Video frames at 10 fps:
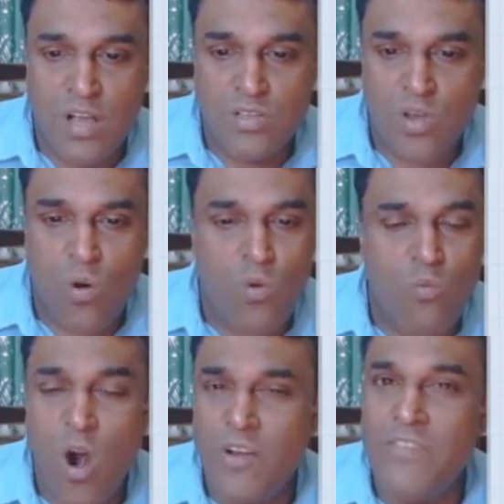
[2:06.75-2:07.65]
So,
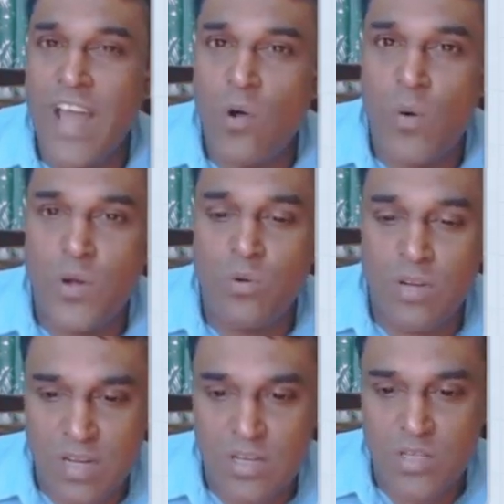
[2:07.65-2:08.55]
what we are going to
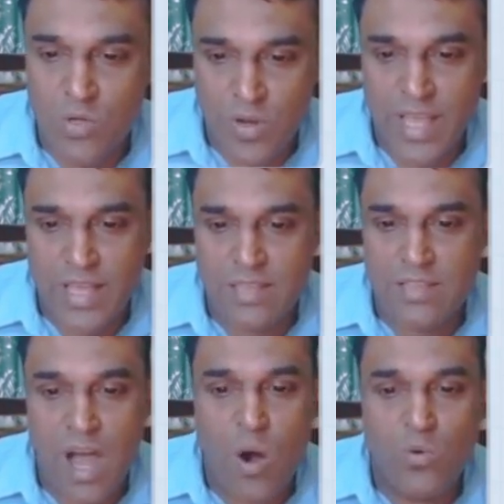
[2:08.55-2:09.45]
learn today is
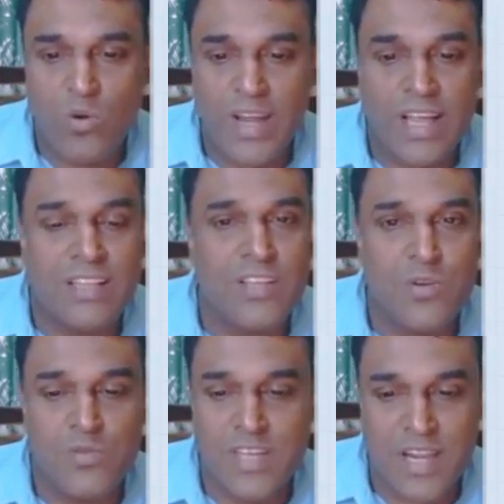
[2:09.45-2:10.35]
how to take the
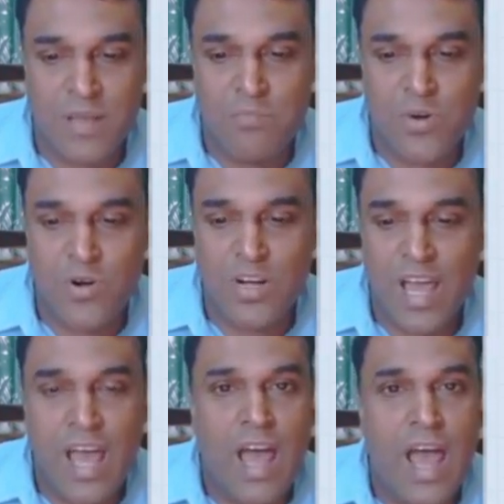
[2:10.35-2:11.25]
user input,
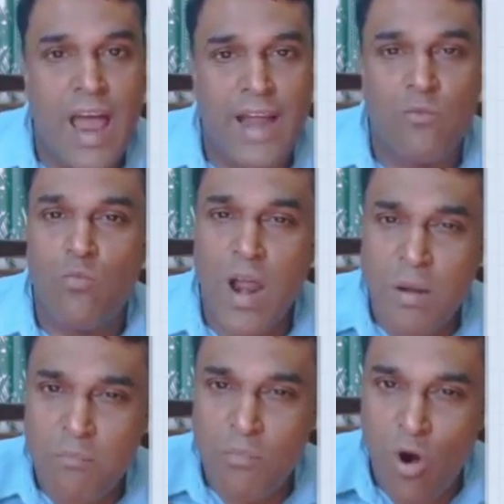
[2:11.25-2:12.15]
and
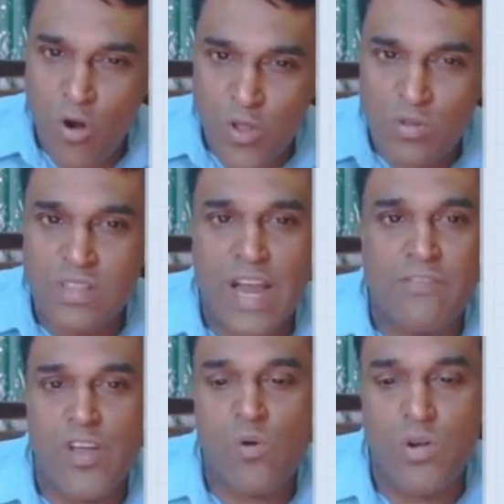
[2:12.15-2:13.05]
one module
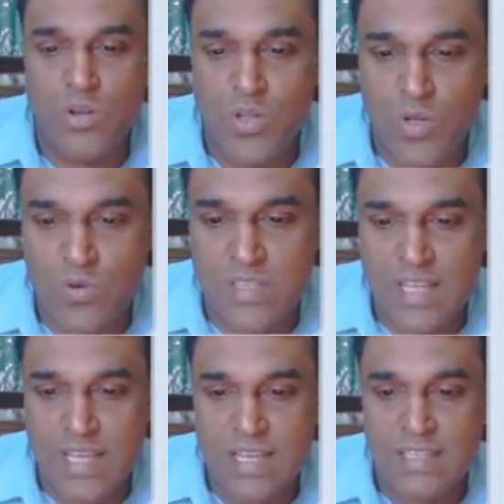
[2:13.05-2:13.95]
that we are going to use
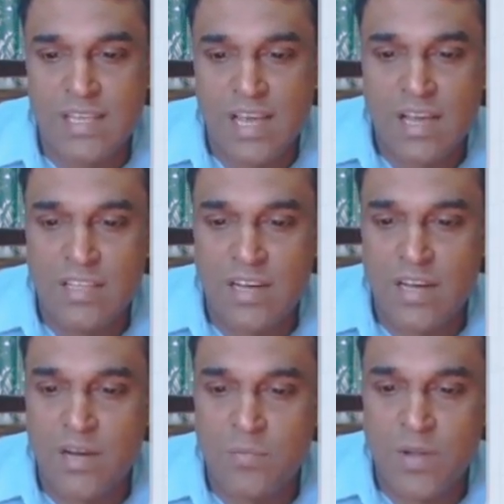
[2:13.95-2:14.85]
is
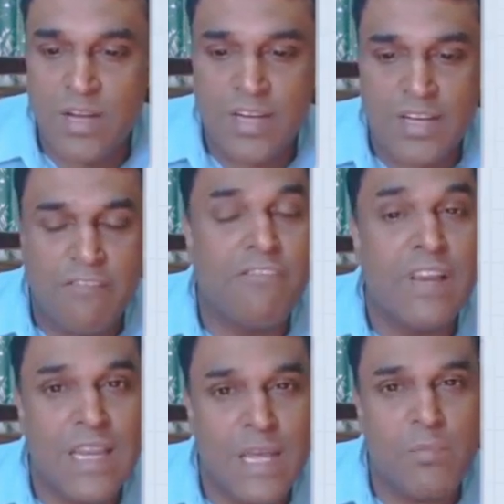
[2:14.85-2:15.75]
the
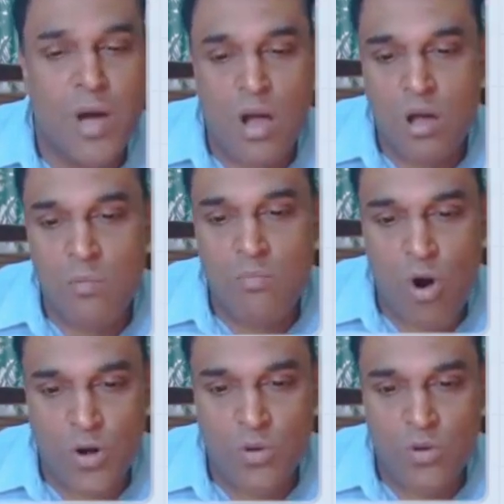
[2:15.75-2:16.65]
difflib
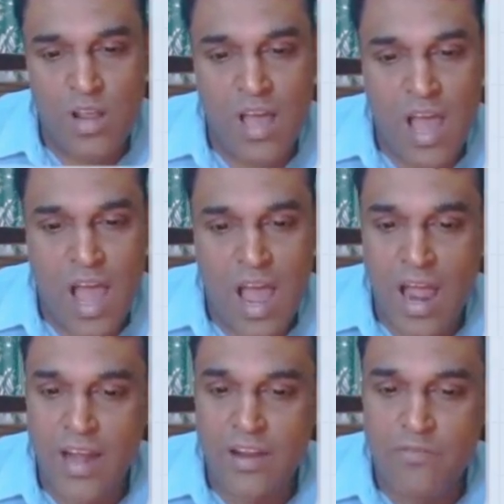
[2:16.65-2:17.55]
module,
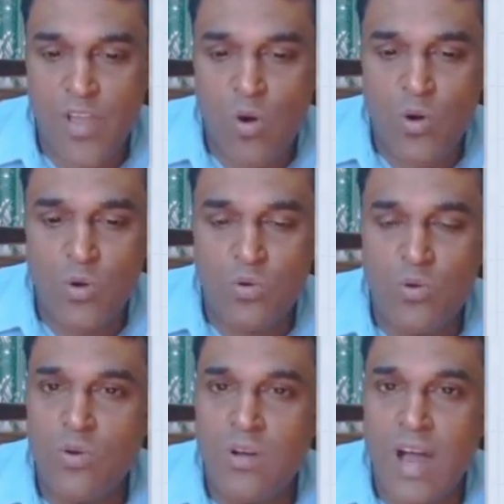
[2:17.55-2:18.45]
and we are going
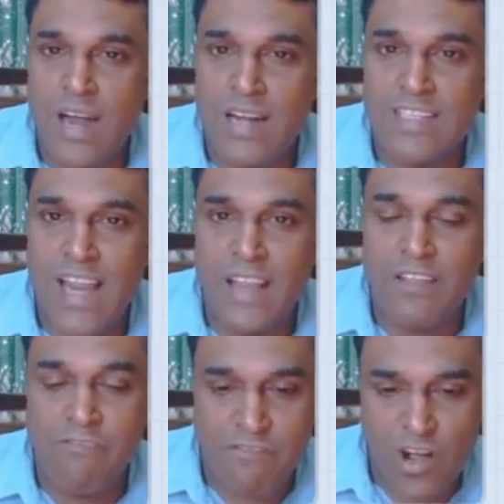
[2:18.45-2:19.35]
to understand
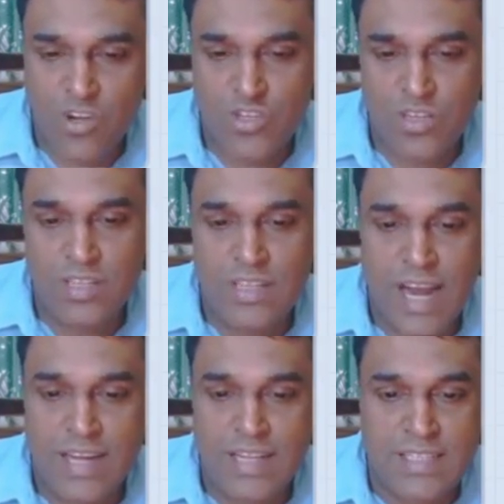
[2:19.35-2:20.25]
the function
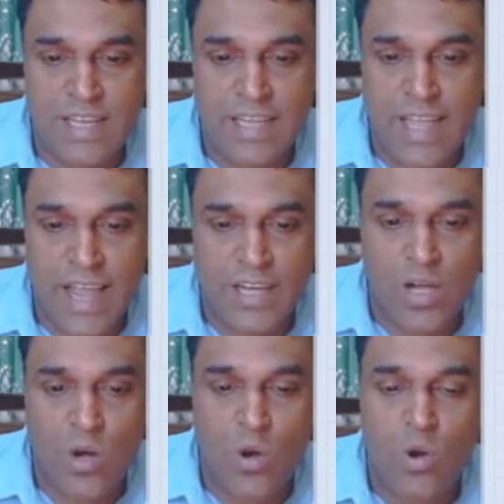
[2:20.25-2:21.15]
that is
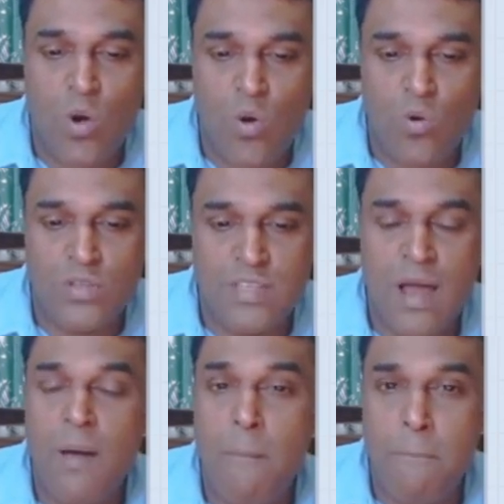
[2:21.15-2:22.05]
get close
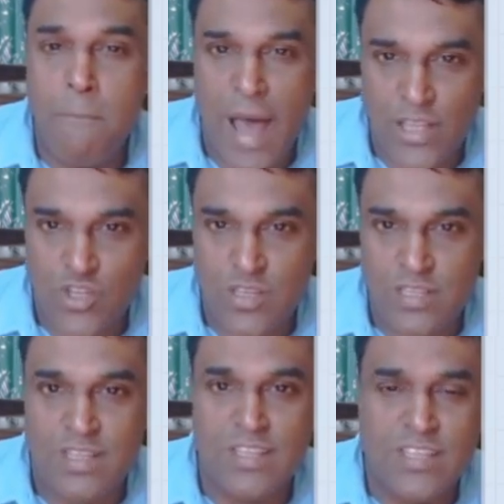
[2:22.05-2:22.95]

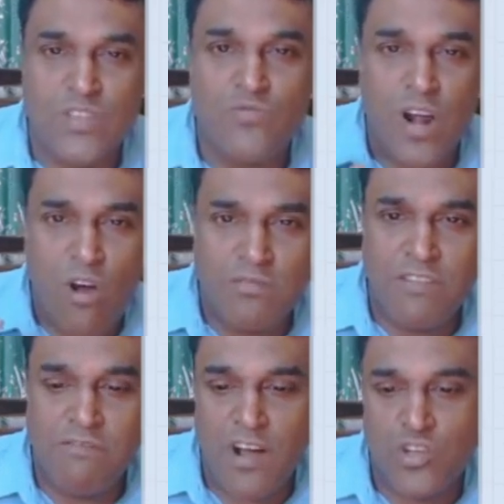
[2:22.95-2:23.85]
matches. This is one of
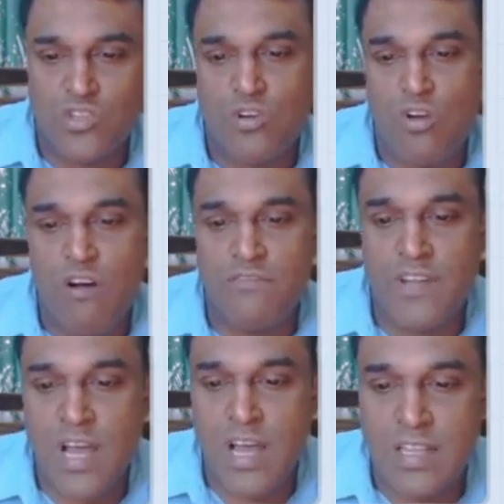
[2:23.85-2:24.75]
the function of
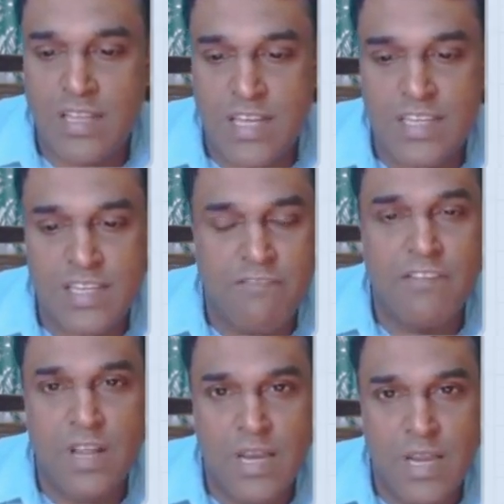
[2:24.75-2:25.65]
the
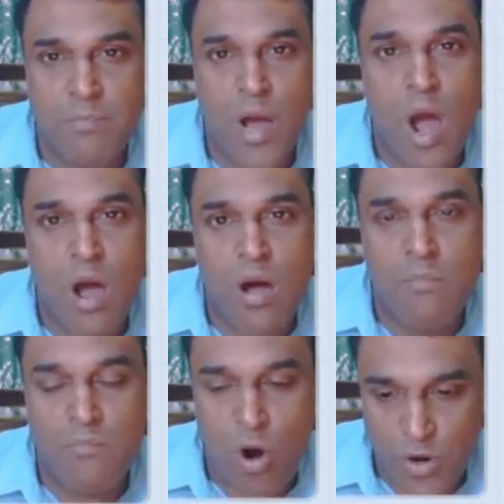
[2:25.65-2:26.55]
difflib
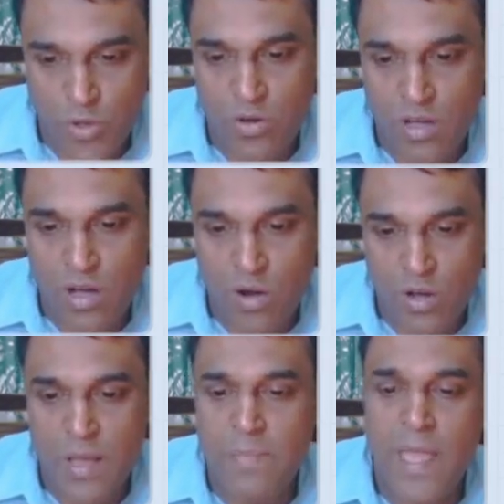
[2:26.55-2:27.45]
module.
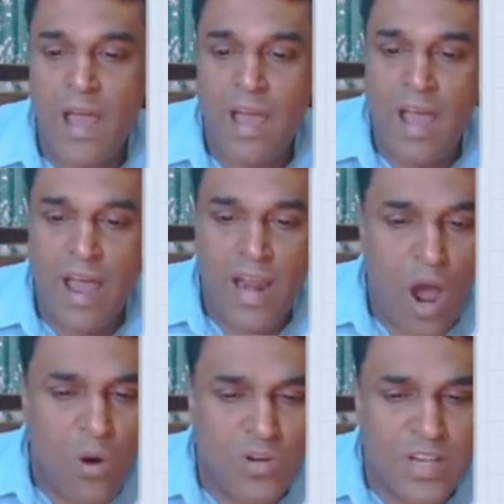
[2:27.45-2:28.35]
Okay, and
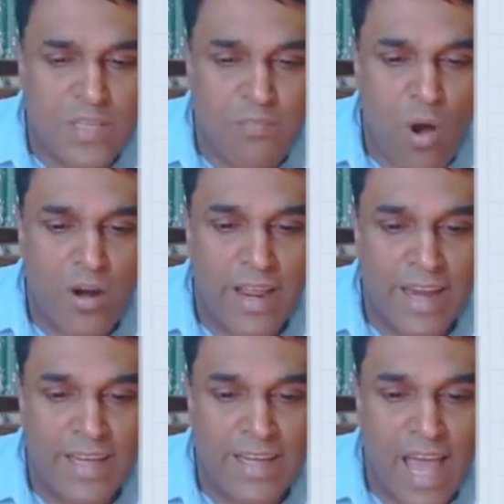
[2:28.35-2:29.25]
how to respond
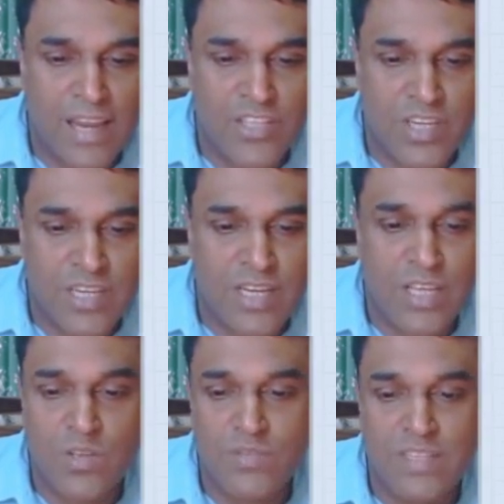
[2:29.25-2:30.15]
intelligently
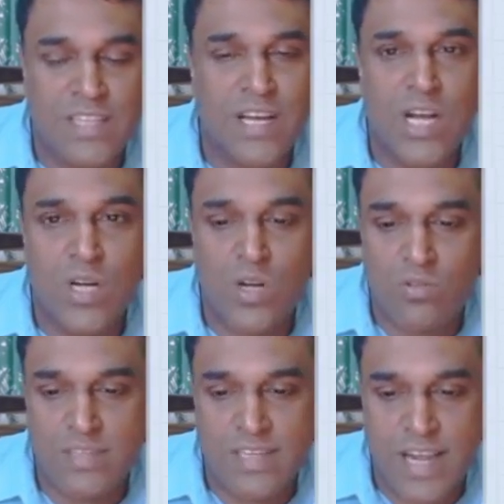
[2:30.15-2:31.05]
using the
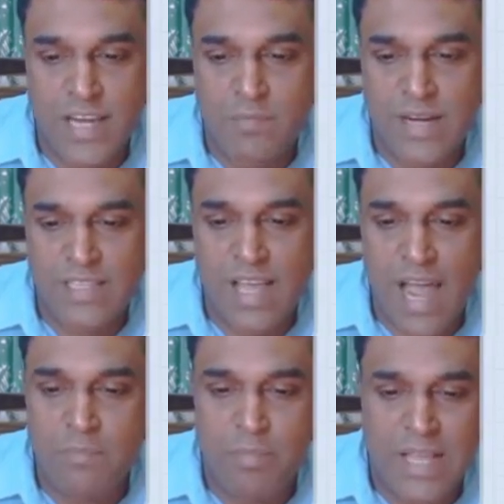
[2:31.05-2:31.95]
control statements
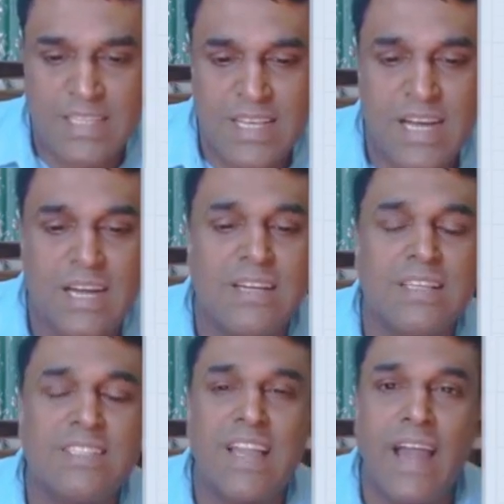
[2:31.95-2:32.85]
and basic
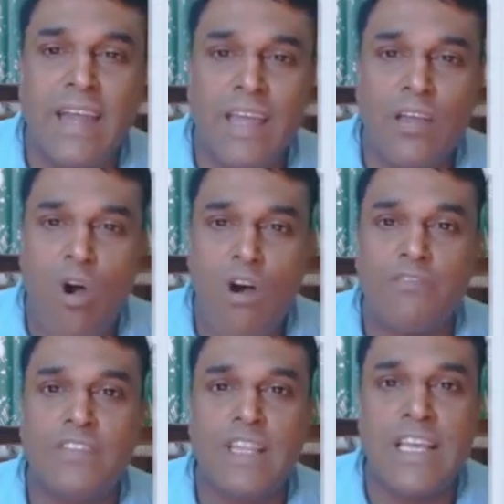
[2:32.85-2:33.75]
understanding
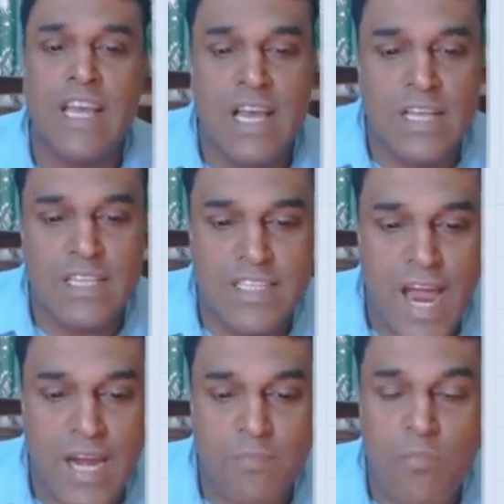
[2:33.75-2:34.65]
of the
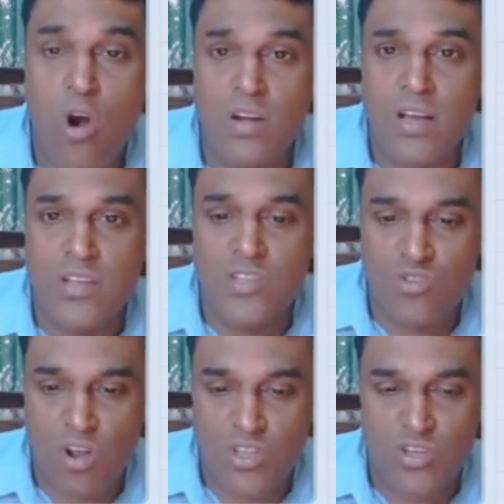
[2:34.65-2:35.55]
chatbot
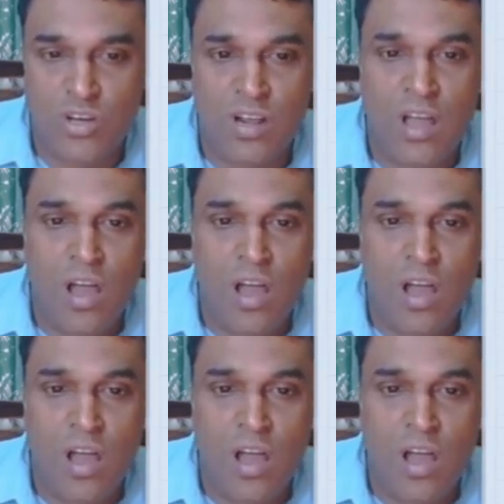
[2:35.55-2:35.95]
structure.